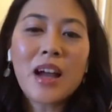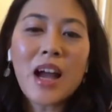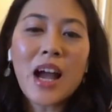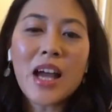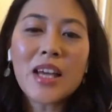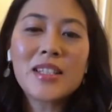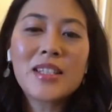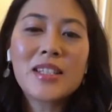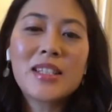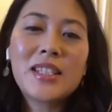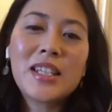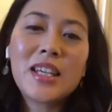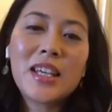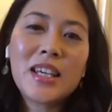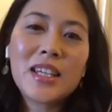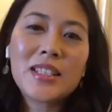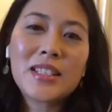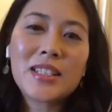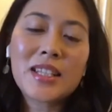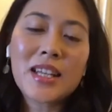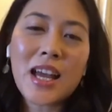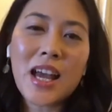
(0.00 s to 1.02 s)
I see
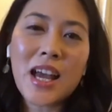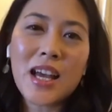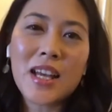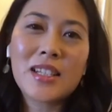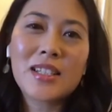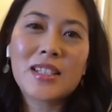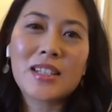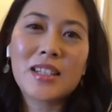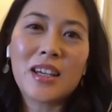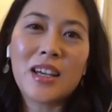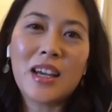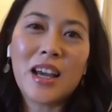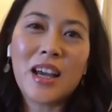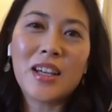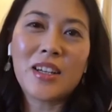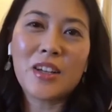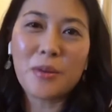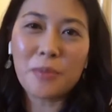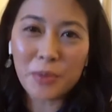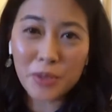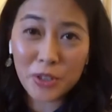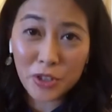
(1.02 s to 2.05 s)
it as
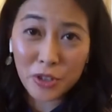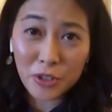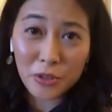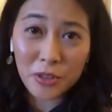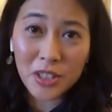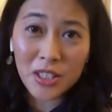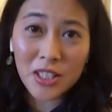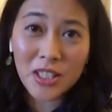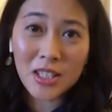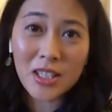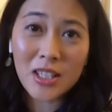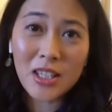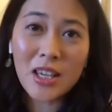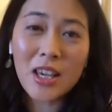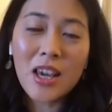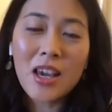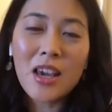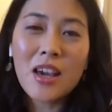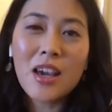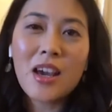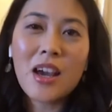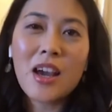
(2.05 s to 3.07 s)
an opportunity
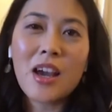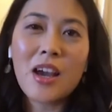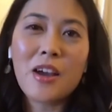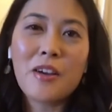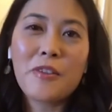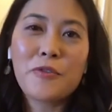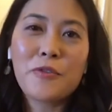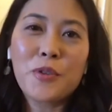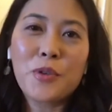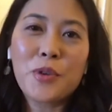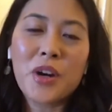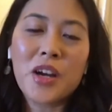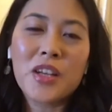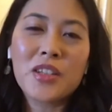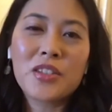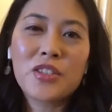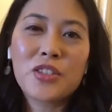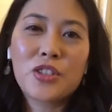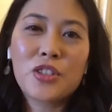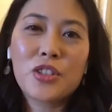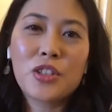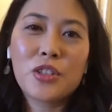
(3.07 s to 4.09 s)
for
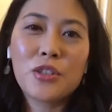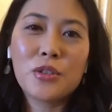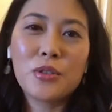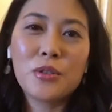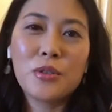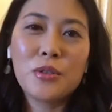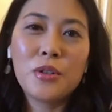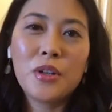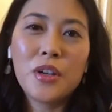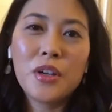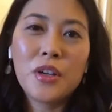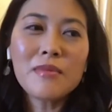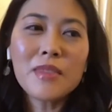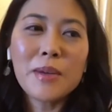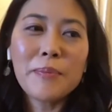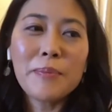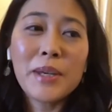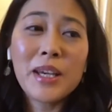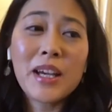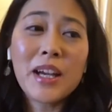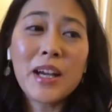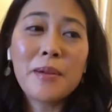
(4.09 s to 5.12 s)
us to
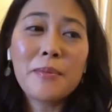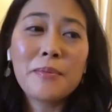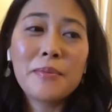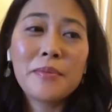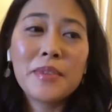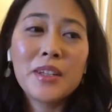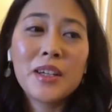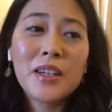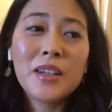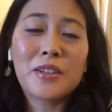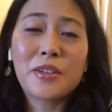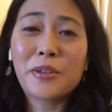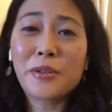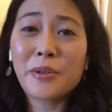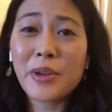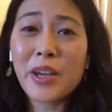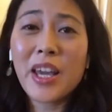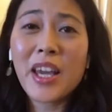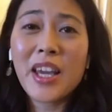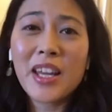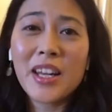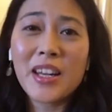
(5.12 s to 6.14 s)
become
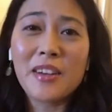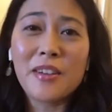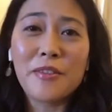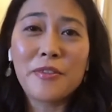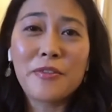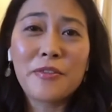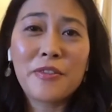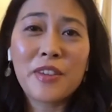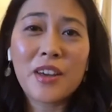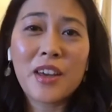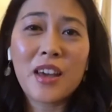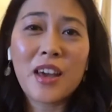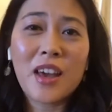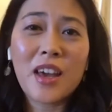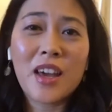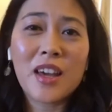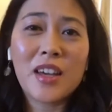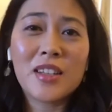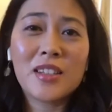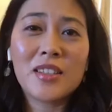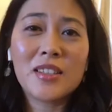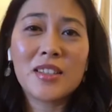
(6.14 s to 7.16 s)
creative,
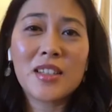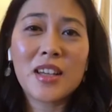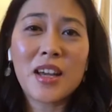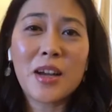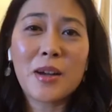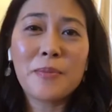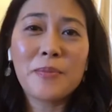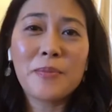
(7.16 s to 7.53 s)
and